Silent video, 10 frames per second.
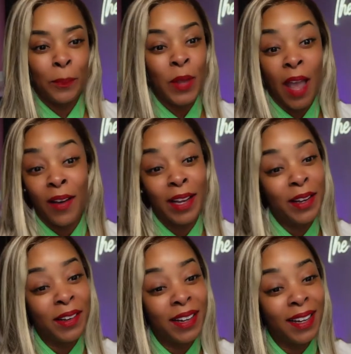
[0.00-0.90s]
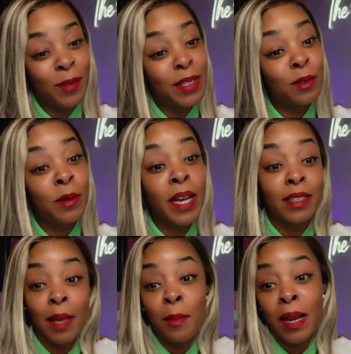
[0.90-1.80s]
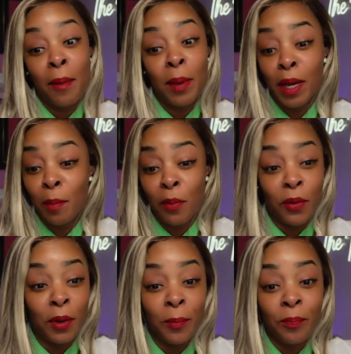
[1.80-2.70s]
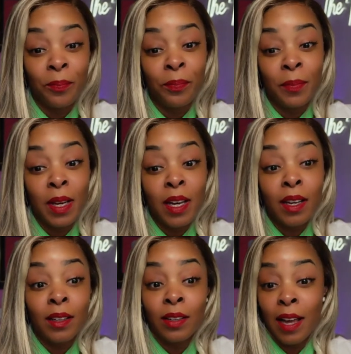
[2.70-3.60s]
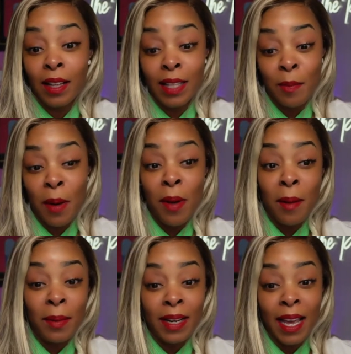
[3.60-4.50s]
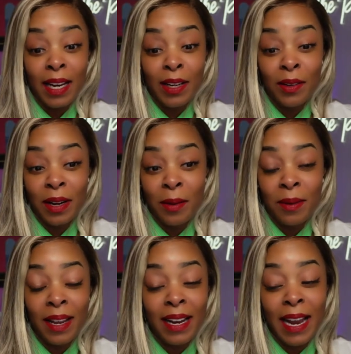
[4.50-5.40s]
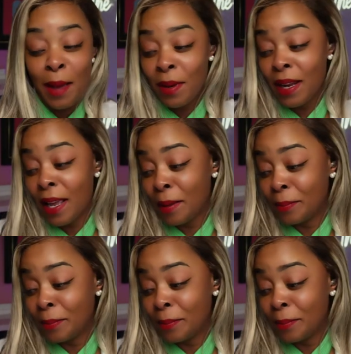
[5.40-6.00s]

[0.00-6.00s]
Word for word: Y'all ain't know that resurrection. They may not be here before. Do y'all think my mom and daddy do that when they name me that?